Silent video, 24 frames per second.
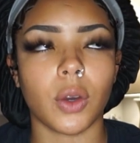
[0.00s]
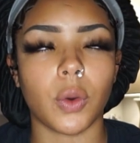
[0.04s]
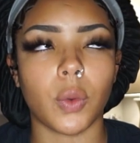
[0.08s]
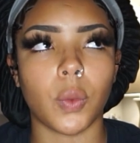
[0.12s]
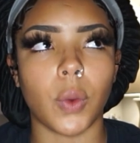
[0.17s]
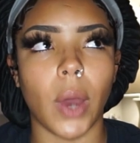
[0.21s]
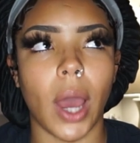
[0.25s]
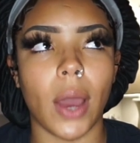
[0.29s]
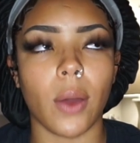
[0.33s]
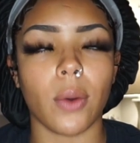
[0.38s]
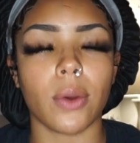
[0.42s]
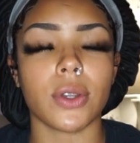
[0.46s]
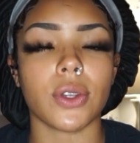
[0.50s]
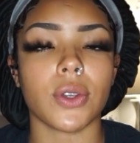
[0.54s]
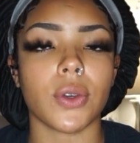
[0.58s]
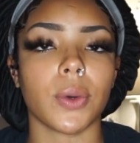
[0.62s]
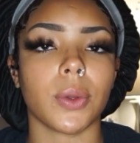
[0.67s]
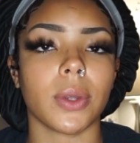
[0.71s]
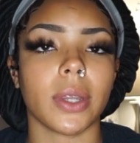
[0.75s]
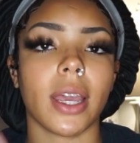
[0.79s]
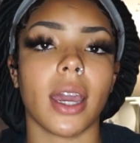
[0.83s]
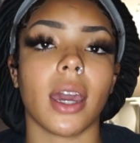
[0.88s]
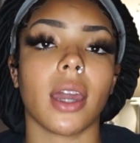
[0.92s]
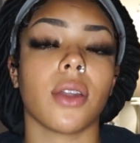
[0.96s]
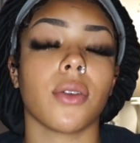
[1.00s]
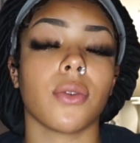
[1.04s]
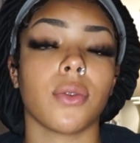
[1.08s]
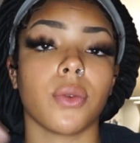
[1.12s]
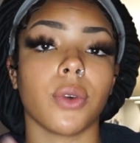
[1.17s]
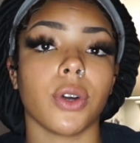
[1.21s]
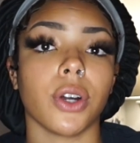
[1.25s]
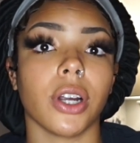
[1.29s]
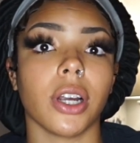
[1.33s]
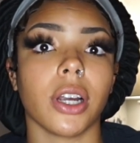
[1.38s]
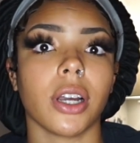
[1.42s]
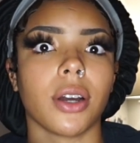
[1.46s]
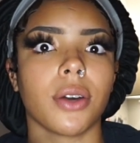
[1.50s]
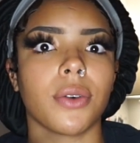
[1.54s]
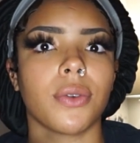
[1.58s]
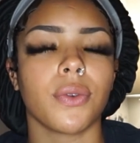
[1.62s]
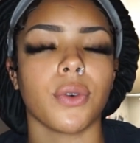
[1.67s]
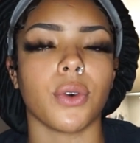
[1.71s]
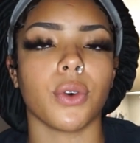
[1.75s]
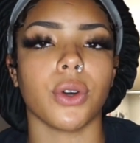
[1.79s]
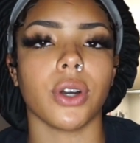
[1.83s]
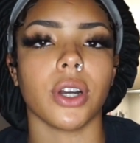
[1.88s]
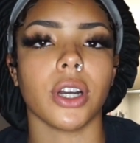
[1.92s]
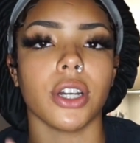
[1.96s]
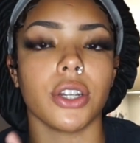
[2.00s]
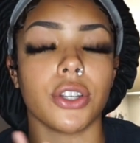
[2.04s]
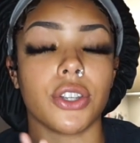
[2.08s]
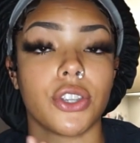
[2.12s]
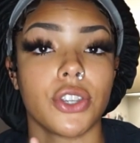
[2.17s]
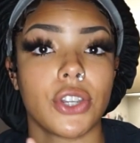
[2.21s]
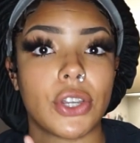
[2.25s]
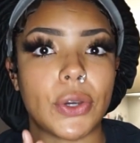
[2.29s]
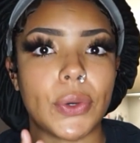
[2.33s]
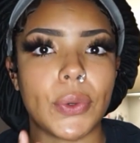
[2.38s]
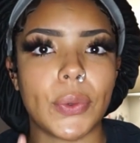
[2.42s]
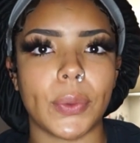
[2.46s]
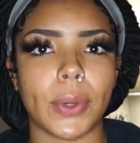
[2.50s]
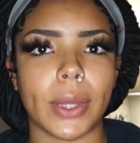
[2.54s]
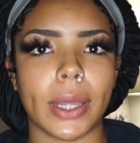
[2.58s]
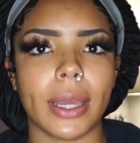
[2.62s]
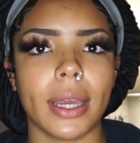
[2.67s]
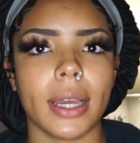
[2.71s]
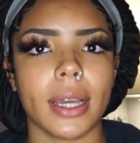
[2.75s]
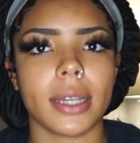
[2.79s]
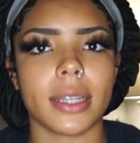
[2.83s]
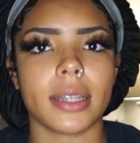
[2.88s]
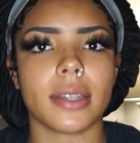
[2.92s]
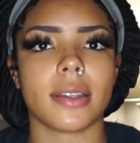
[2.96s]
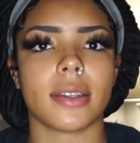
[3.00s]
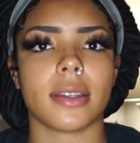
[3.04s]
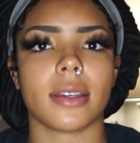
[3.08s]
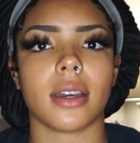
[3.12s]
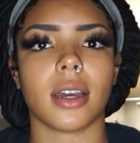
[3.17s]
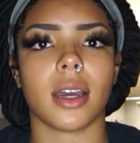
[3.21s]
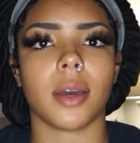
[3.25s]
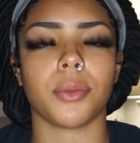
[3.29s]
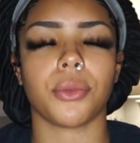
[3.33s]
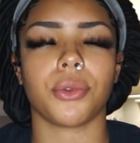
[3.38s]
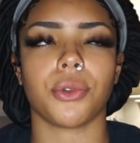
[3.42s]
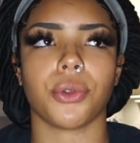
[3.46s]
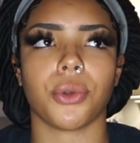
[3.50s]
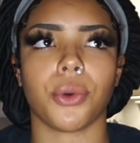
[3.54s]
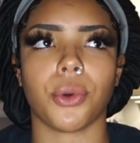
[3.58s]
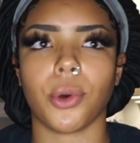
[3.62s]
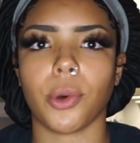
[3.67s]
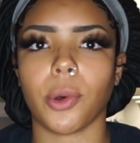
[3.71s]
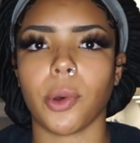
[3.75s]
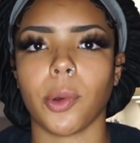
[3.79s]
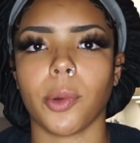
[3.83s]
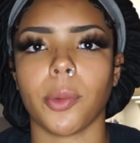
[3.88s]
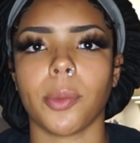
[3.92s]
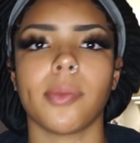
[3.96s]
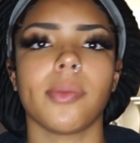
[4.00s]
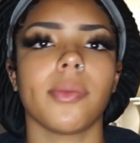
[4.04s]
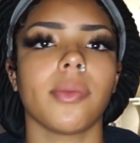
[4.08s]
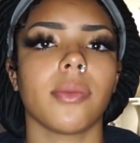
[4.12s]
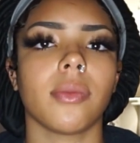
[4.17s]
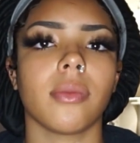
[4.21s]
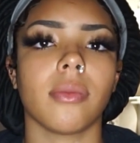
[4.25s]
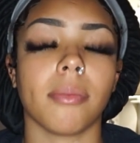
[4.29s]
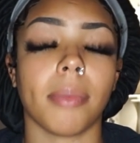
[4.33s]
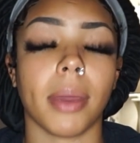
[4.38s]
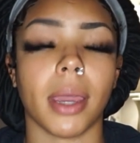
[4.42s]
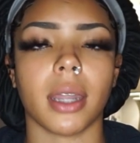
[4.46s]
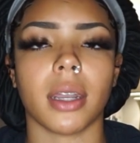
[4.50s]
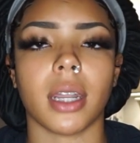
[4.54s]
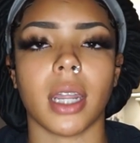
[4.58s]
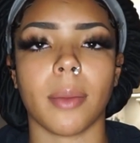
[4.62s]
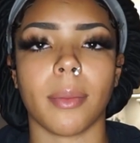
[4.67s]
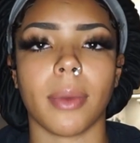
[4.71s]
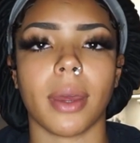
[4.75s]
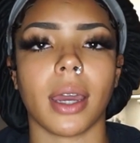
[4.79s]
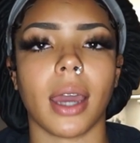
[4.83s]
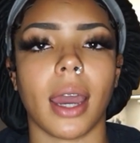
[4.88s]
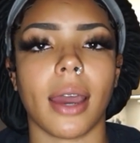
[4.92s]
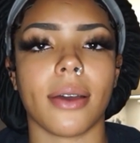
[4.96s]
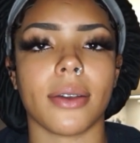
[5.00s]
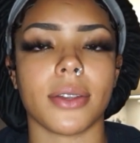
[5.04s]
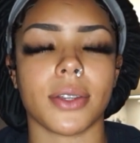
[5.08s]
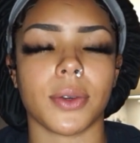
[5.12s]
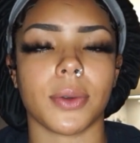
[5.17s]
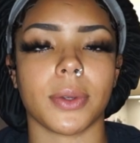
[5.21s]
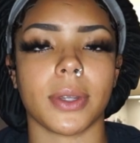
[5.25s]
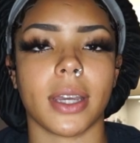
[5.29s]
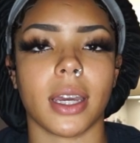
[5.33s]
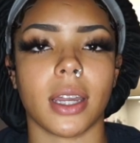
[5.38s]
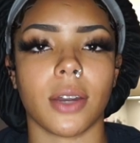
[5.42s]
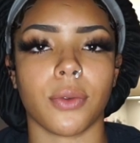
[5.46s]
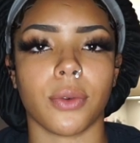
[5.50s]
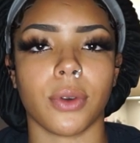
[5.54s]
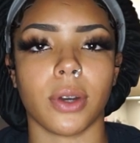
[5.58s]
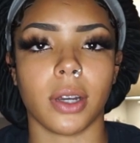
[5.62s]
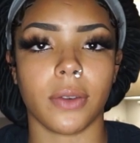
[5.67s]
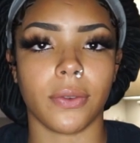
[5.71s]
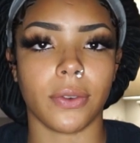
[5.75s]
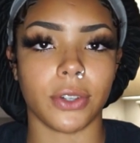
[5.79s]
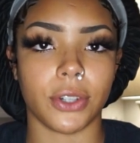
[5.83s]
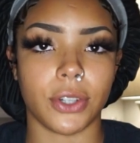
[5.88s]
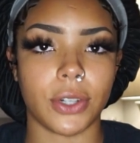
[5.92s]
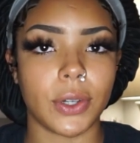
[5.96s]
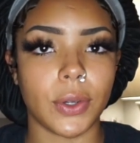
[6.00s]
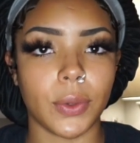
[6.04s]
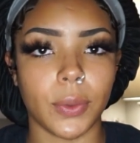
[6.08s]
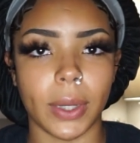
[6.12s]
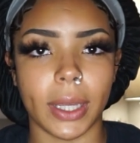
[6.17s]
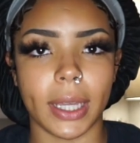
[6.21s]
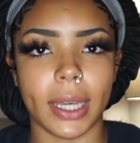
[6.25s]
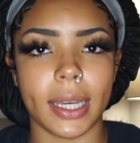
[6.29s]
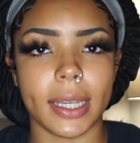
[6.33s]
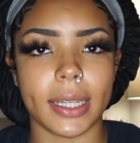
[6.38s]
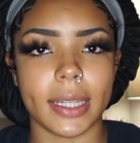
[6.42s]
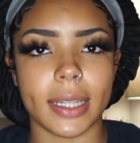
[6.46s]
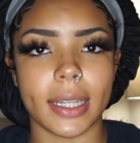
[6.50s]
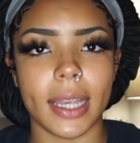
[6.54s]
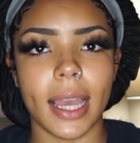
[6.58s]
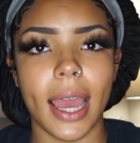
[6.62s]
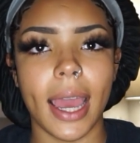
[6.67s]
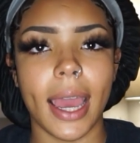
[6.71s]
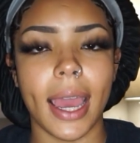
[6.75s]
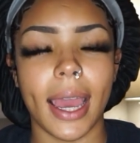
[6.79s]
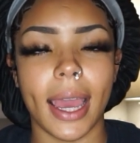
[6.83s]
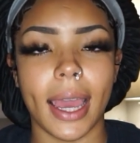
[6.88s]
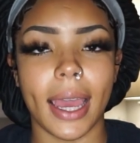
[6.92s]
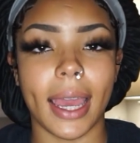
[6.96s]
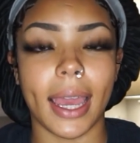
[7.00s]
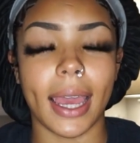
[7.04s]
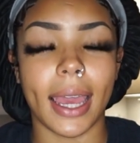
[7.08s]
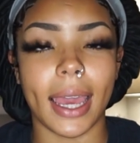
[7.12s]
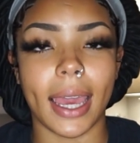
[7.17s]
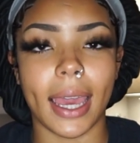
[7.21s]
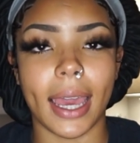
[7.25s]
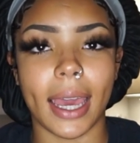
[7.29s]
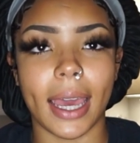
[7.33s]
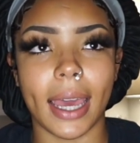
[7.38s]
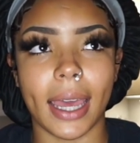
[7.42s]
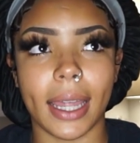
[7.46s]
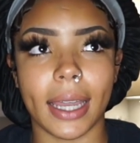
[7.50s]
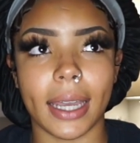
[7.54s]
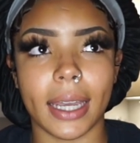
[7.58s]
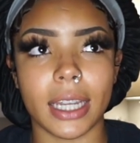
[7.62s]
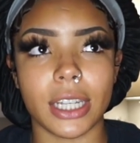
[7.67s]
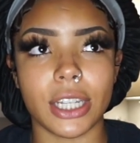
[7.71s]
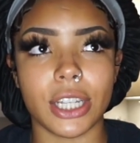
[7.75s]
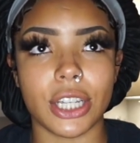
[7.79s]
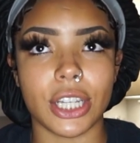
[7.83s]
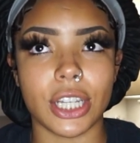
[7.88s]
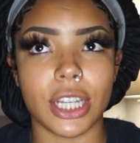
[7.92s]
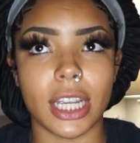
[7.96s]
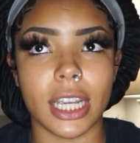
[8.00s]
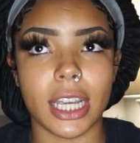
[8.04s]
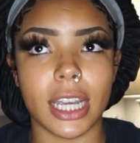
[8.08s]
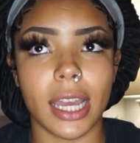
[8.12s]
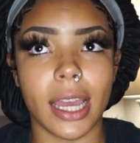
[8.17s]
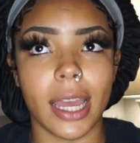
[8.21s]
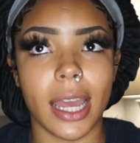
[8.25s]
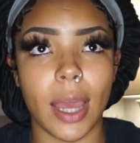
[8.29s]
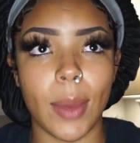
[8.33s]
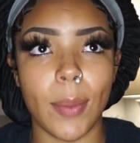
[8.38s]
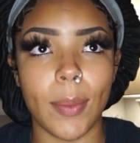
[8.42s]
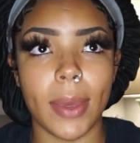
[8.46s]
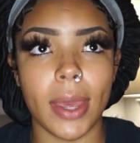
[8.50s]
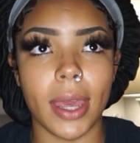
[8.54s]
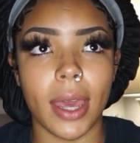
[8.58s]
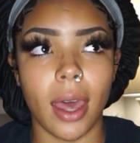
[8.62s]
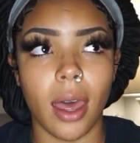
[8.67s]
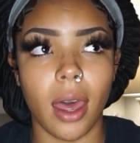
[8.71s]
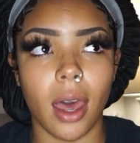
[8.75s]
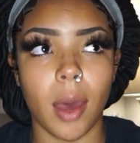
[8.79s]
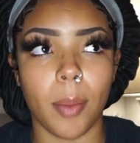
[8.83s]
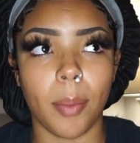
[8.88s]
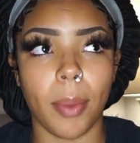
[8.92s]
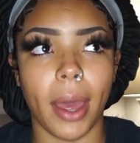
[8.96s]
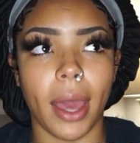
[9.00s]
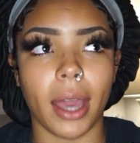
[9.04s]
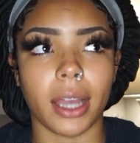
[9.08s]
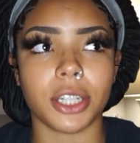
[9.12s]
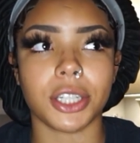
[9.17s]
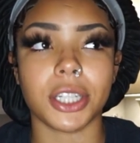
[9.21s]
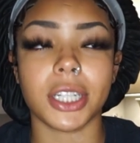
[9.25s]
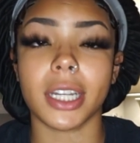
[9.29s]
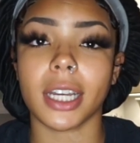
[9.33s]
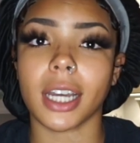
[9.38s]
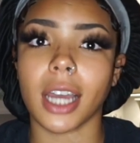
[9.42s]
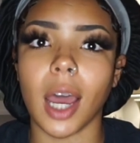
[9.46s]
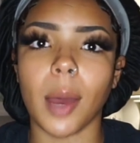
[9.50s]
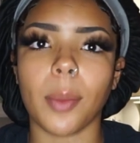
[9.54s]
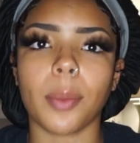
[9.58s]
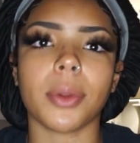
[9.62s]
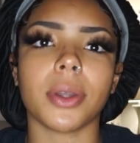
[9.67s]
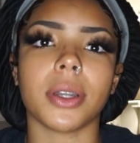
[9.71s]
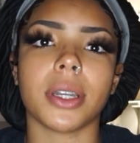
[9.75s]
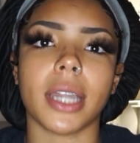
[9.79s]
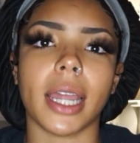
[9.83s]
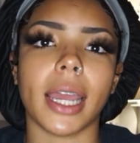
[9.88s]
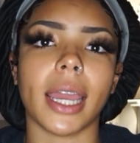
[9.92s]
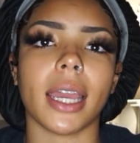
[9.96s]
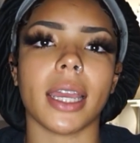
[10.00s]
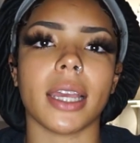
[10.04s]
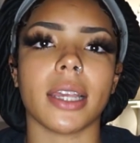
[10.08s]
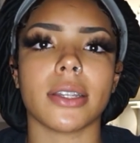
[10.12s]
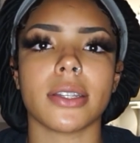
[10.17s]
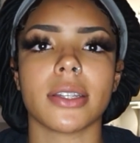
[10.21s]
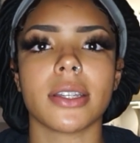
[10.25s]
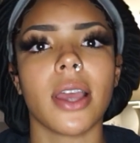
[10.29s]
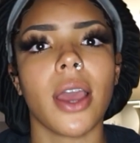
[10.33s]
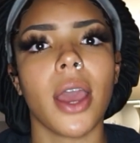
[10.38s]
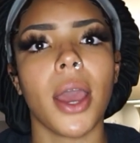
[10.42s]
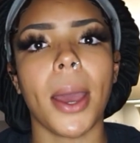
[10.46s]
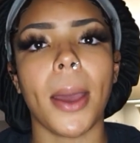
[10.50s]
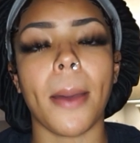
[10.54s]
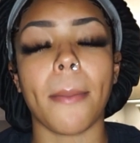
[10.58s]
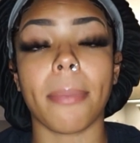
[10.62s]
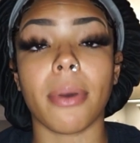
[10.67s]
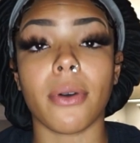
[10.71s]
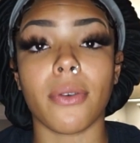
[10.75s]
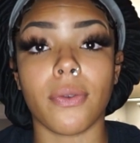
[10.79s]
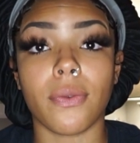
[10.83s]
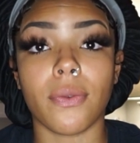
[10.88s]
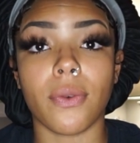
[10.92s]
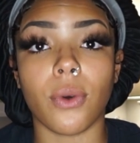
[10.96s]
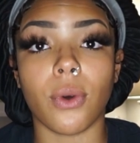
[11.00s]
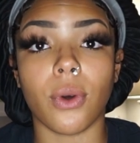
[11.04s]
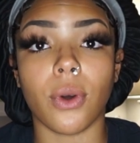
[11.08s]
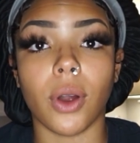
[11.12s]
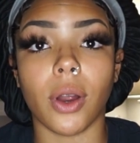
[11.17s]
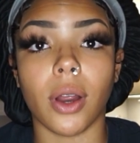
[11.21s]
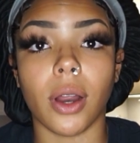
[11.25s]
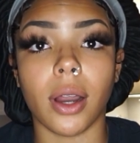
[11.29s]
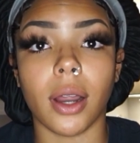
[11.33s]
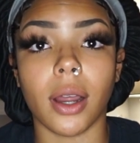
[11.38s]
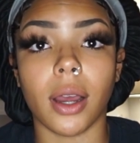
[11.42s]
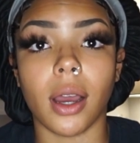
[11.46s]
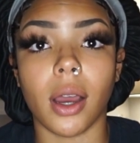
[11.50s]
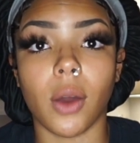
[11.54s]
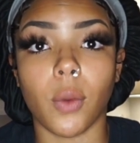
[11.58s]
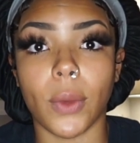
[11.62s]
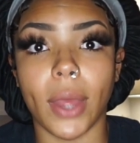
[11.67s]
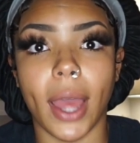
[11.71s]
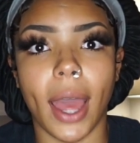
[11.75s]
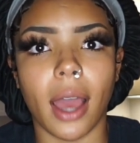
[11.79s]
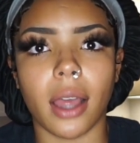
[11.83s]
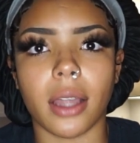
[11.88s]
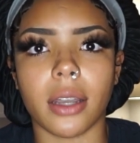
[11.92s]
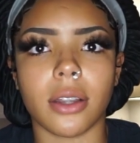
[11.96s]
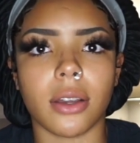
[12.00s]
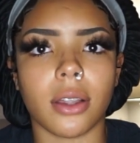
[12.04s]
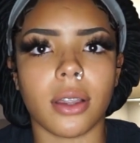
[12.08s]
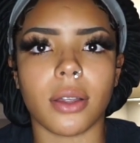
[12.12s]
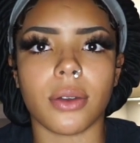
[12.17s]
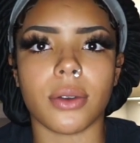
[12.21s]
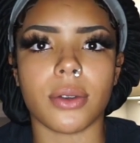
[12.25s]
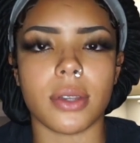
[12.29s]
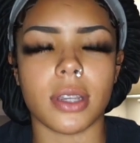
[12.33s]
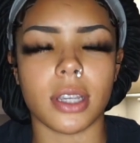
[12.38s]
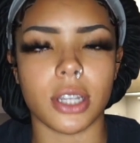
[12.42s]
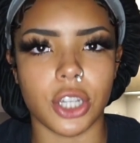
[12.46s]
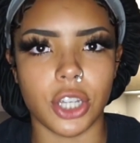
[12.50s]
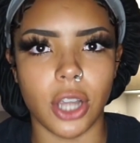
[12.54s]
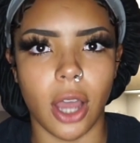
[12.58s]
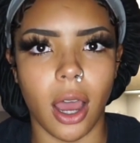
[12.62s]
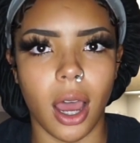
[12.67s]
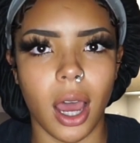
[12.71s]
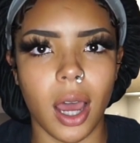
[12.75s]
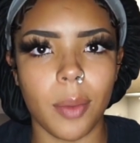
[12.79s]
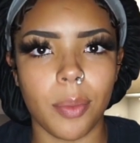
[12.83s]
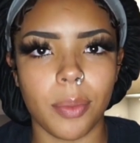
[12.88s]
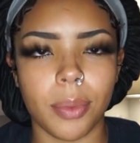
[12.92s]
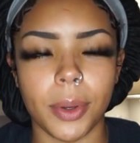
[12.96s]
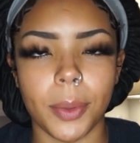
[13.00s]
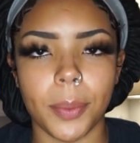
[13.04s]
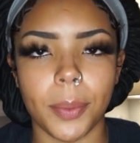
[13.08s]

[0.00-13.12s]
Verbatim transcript: I was only out of work for two weeks um, through the whole pandemic. I was only out of work for two weeks, and she hit me up actually a couple days before we had to close the shop.